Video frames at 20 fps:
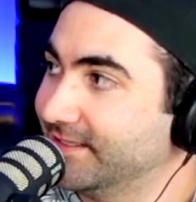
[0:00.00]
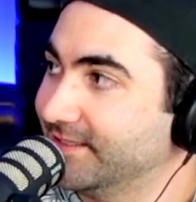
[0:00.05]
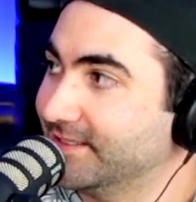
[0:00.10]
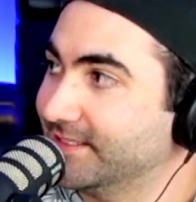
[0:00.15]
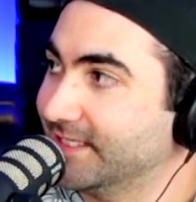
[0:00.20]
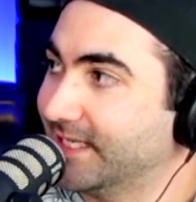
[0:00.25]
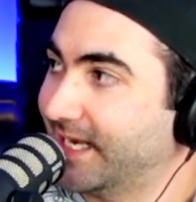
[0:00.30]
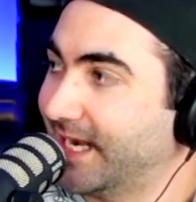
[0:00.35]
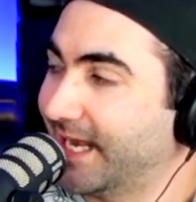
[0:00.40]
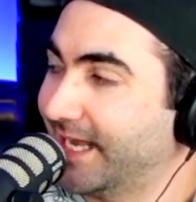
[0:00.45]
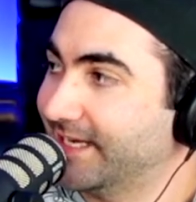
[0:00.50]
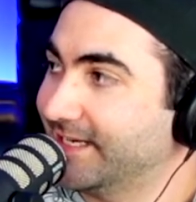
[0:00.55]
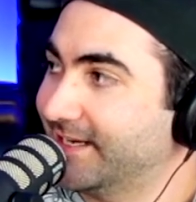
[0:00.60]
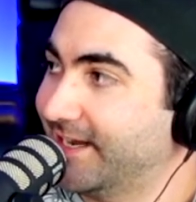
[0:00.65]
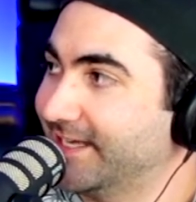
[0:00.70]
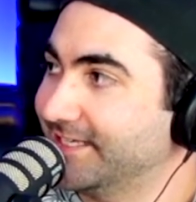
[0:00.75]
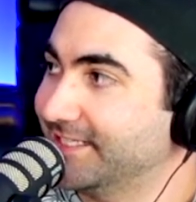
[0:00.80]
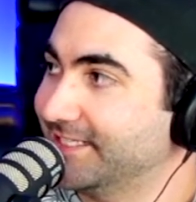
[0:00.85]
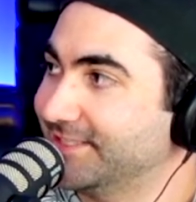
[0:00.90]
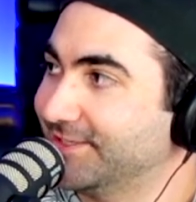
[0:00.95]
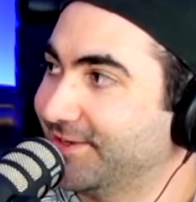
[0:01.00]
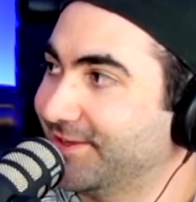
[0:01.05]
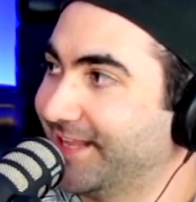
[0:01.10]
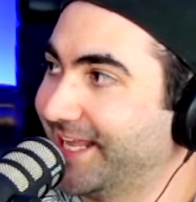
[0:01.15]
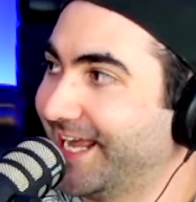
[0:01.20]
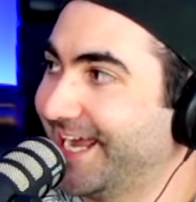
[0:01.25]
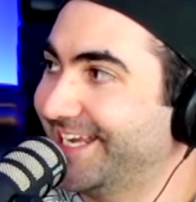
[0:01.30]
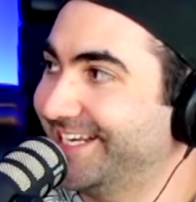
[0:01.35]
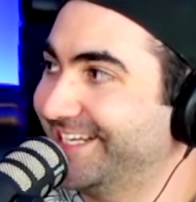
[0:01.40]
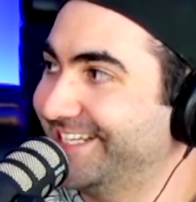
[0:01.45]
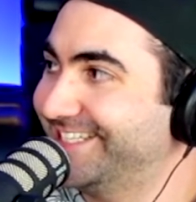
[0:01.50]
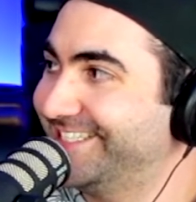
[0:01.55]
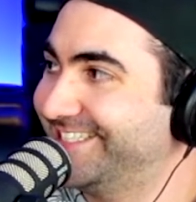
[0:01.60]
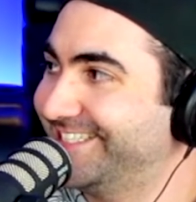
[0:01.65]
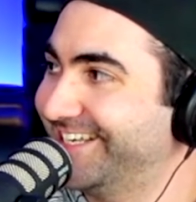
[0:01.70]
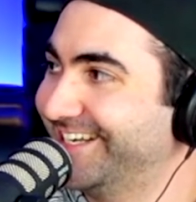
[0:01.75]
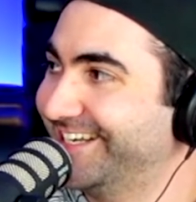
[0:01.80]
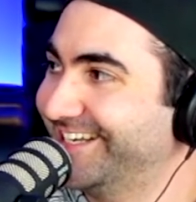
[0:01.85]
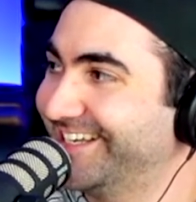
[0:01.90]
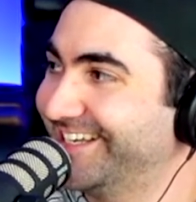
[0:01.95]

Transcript: You said late 90s, early 80s.